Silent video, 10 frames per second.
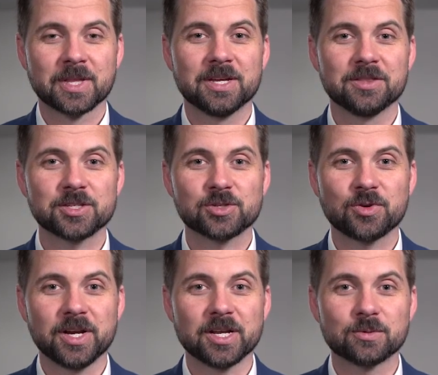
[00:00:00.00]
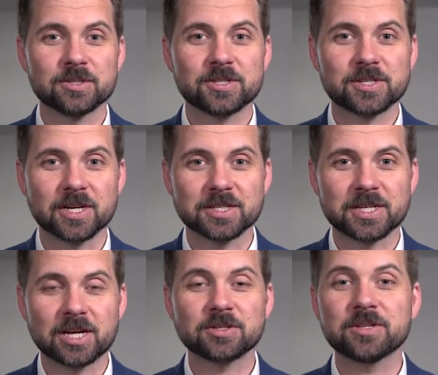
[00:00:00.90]
In this training, we'll discuss
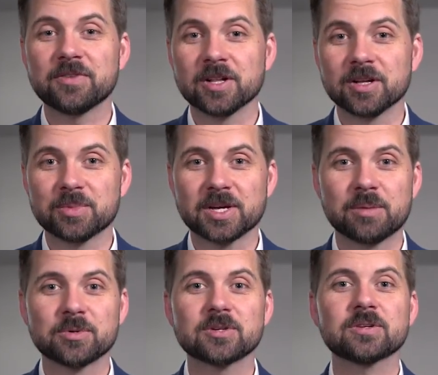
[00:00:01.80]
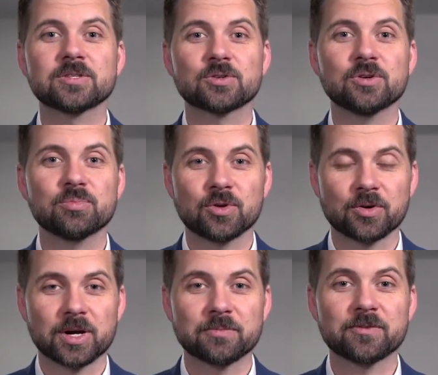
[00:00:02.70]
how to develop a chemical control
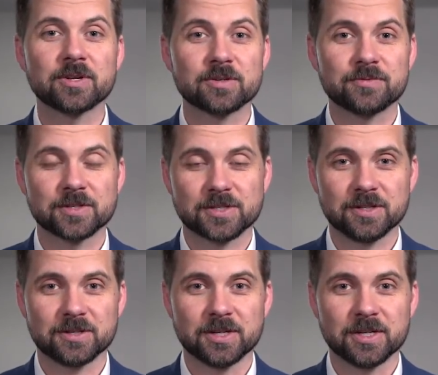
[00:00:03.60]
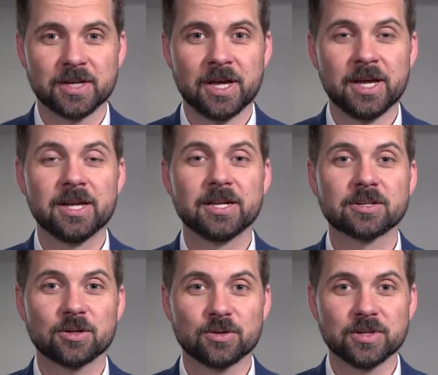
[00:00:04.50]
program for your facility,
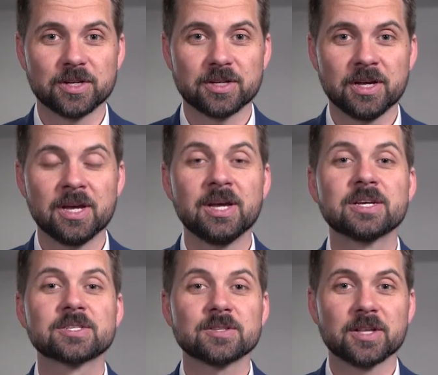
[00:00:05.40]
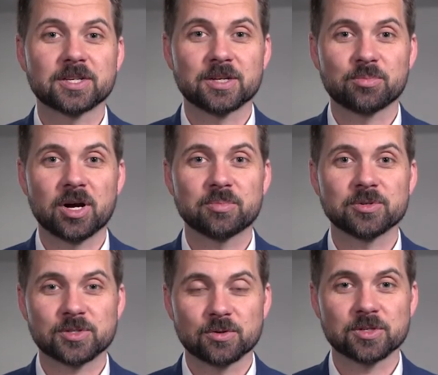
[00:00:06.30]
including selecting
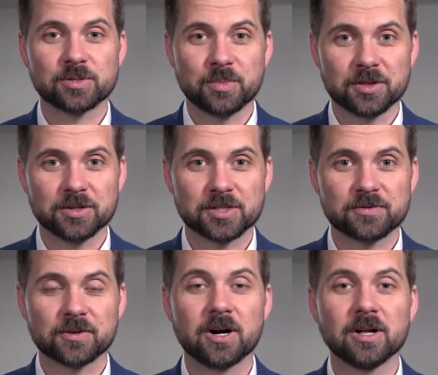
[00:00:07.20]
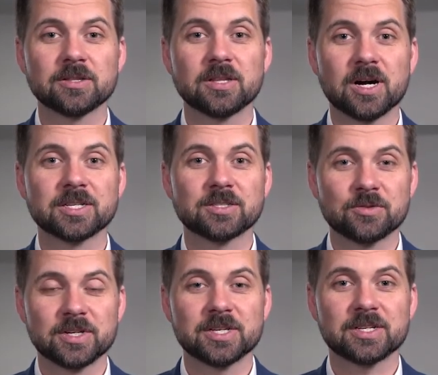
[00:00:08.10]
proper storage methods for all
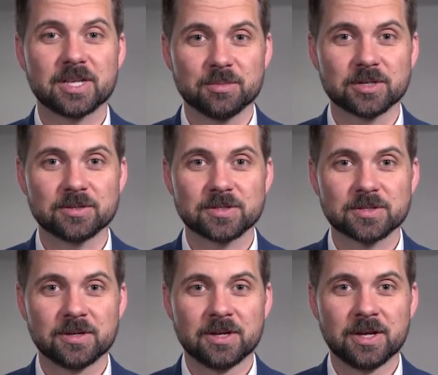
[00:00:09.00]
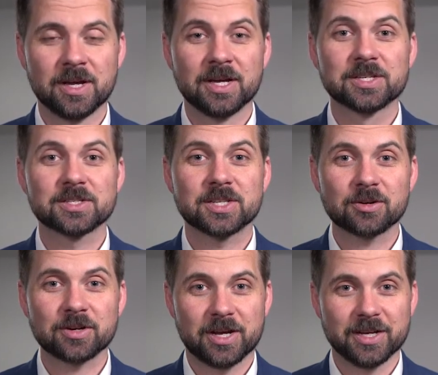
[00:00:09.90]
non-ingredient chemicals,
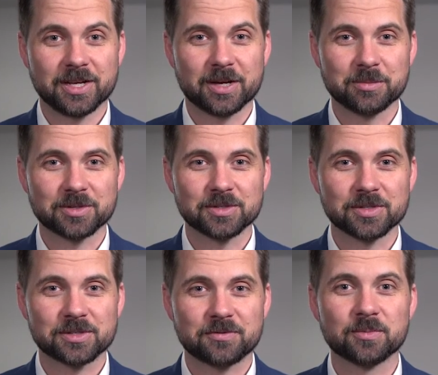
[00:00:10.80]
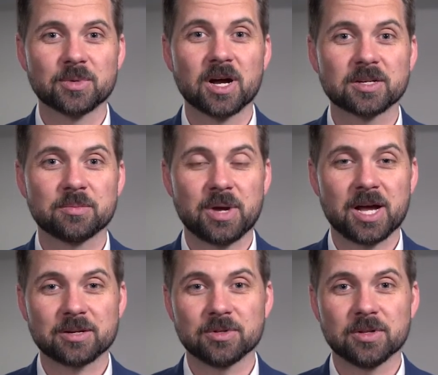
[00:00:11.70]
segregating chemicals from
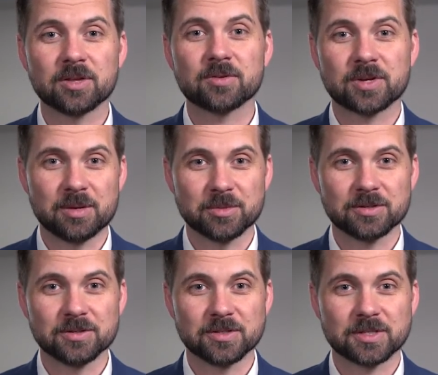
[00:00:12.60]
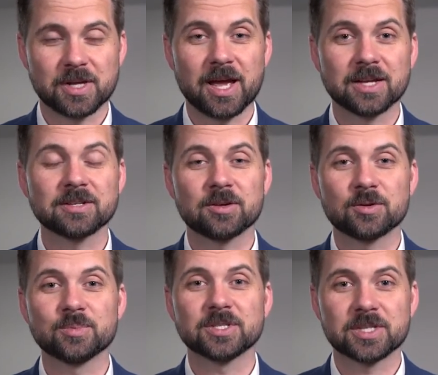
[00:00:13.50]
non-compatible other chemicals and
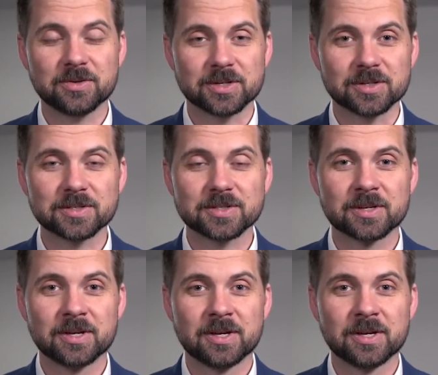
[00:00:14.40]
other materials,